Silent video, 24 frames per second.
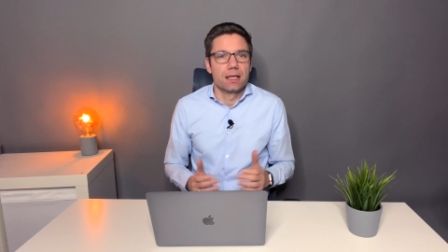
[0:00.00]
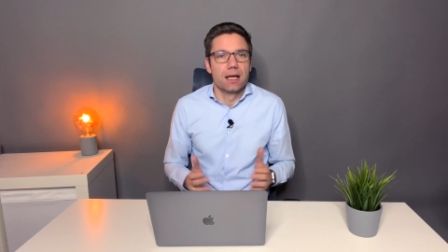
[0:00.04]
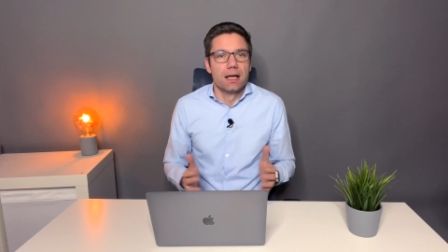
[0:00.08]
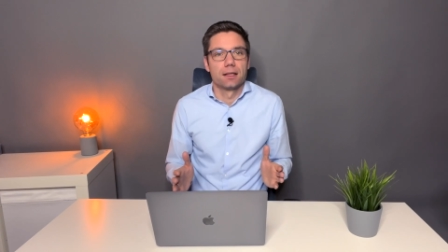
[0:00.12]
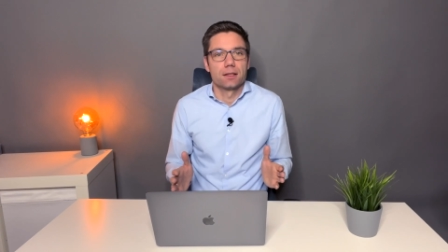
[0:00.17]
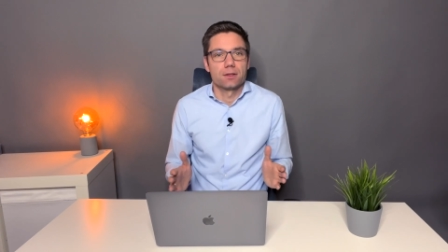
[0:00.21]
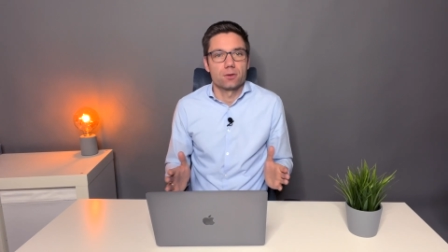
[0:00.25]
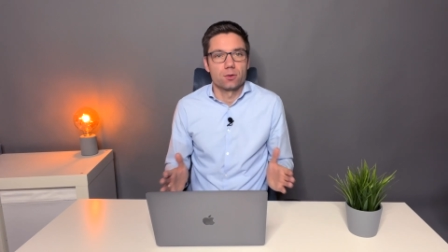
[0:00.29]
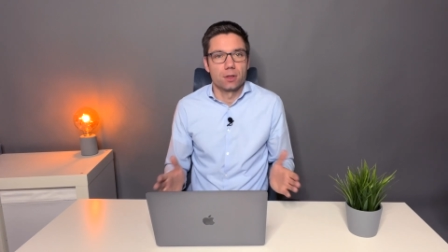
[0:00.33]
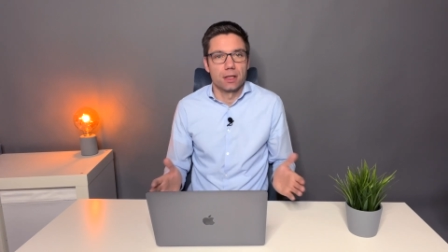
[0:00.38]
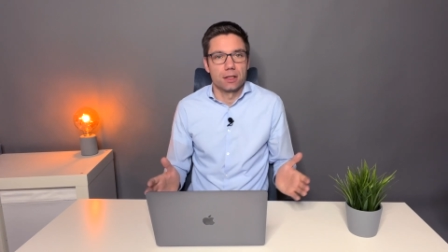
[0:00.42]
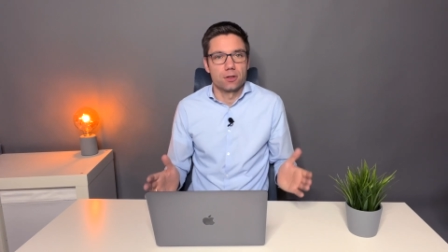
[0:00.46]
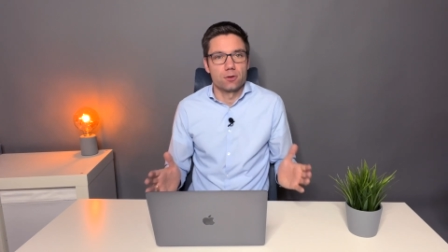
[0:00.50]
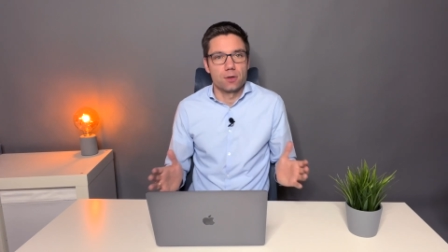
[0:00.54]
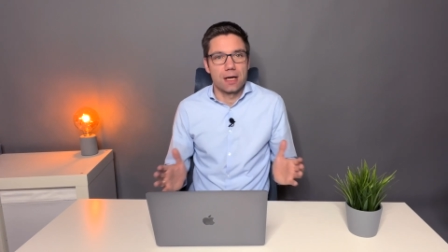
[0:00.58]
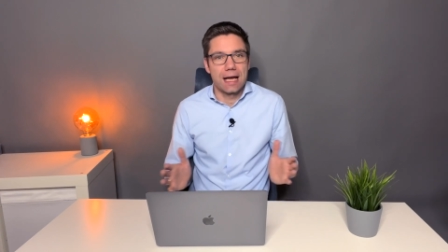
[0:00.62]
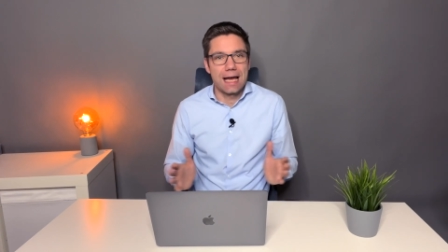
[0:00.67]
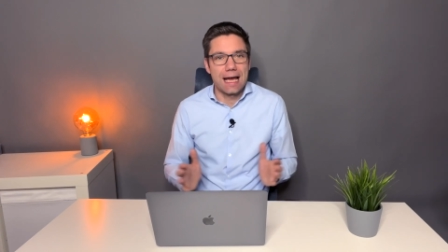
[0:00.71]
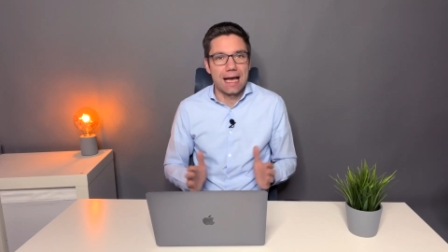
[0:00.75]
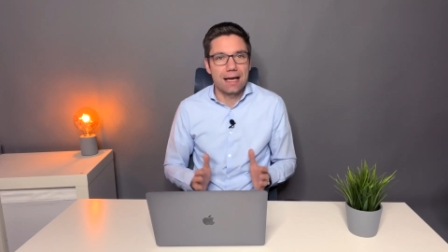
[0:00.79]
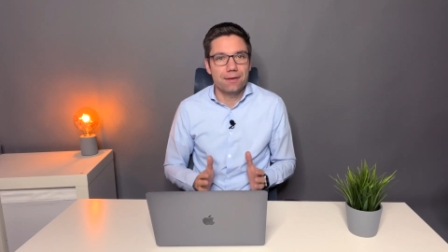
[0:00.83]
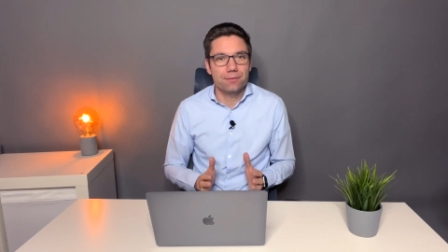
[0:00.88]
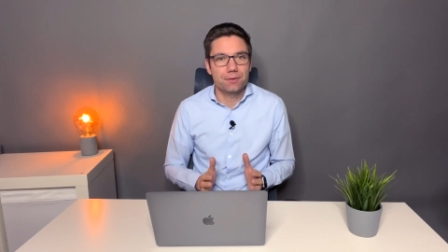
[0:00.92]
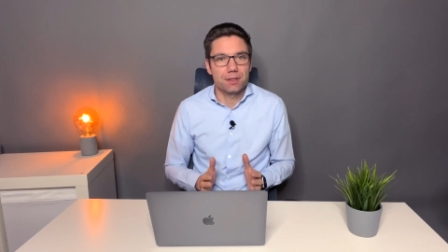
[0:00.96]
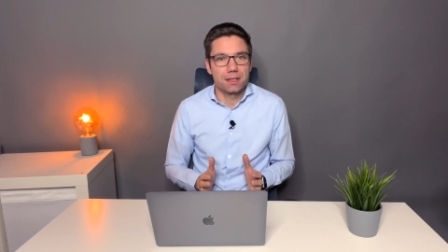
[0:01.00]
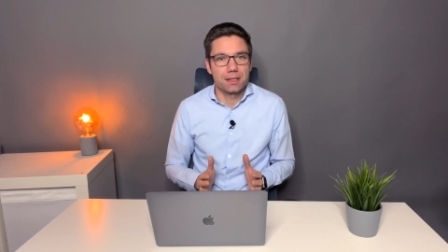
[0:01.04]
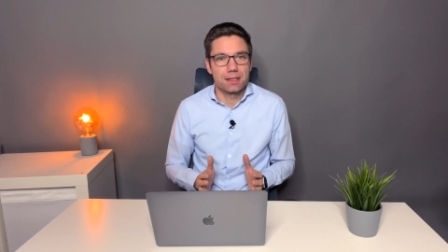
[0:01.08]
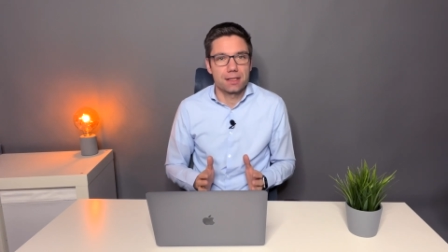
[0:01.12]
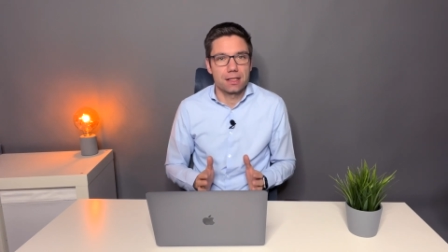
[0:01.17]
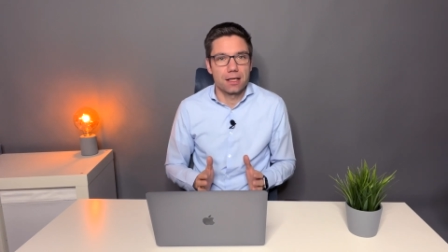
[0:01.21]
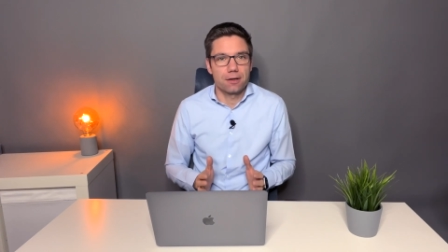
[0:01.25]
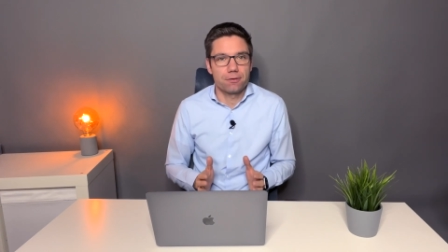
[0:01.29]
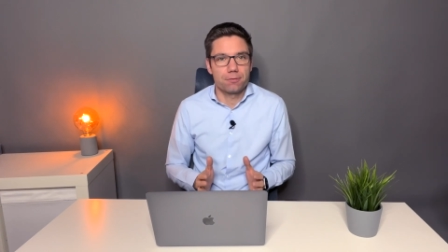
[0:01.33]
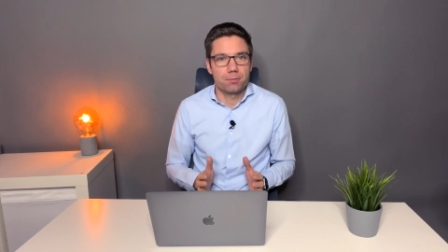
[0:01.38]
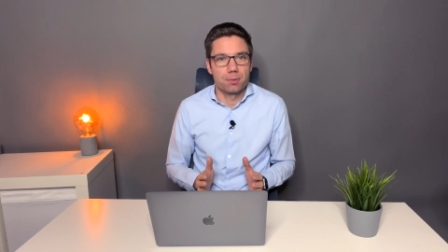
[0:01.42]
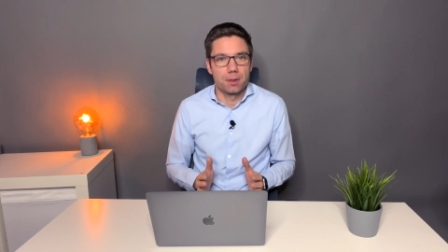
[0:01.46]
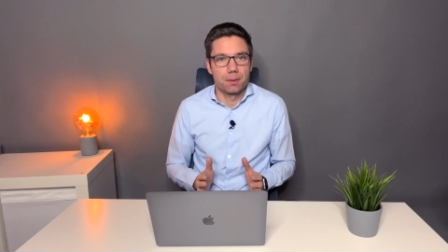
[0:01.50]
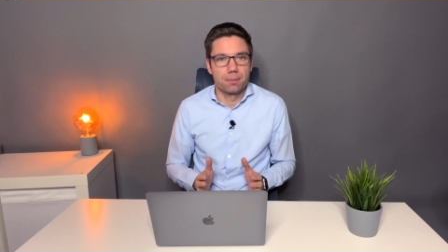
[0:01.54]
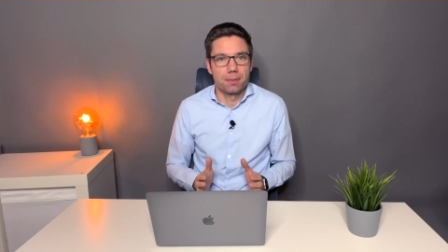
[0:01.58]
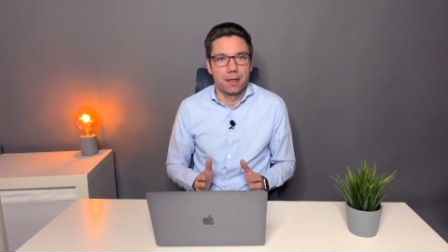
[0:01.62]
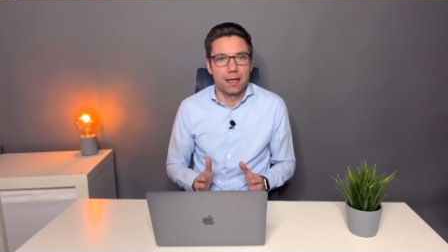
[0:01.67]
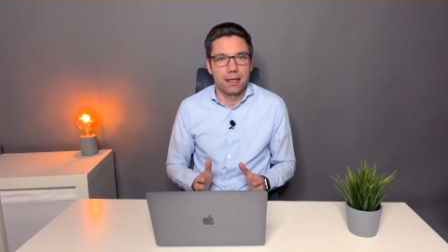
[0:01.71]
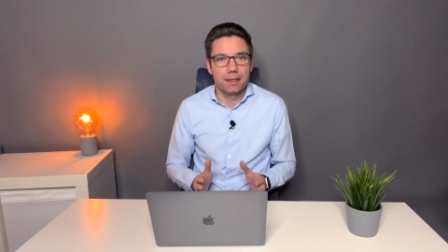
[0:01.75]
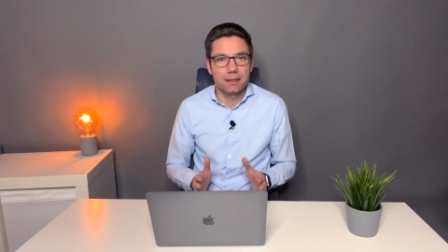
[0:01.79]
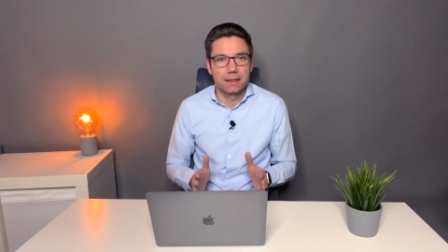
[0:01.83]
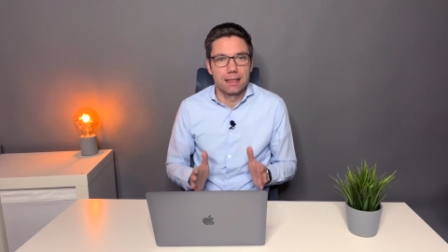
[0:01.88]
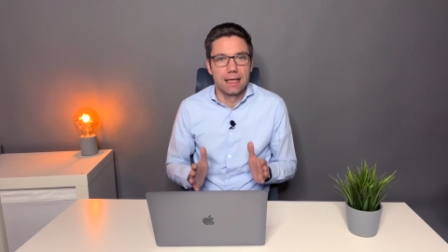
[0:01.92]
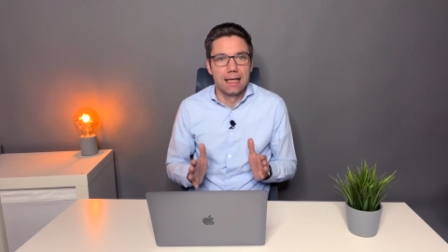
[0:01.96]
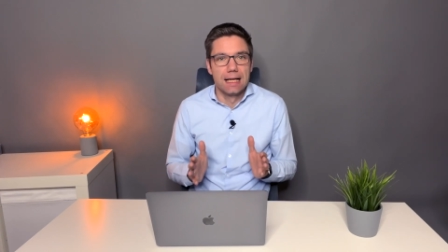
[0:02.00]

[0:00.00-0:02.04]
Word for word: So that you have the stuff prepared